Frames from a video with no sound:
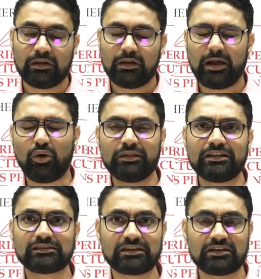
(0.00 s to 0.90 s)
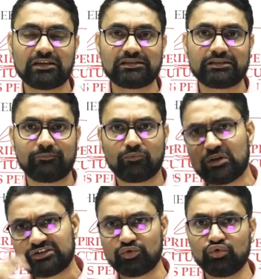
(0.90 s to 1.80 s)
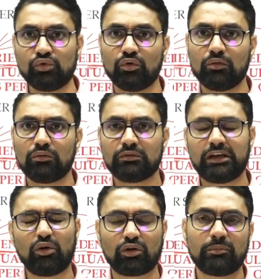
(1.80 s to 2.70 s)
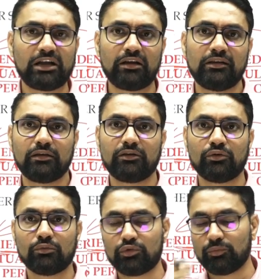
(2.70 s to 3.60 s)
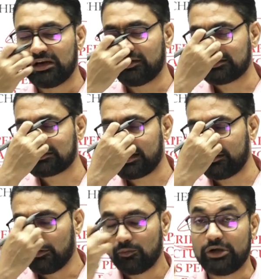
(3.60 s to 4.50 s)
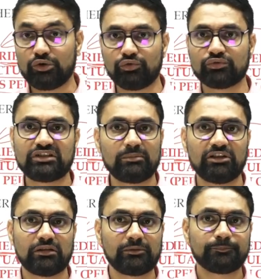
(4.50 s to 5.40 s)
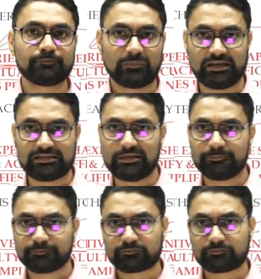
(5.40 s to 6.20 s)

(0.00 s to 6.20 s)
And all this such a concept, once you know, then automatically you will understand when to use them in the essay.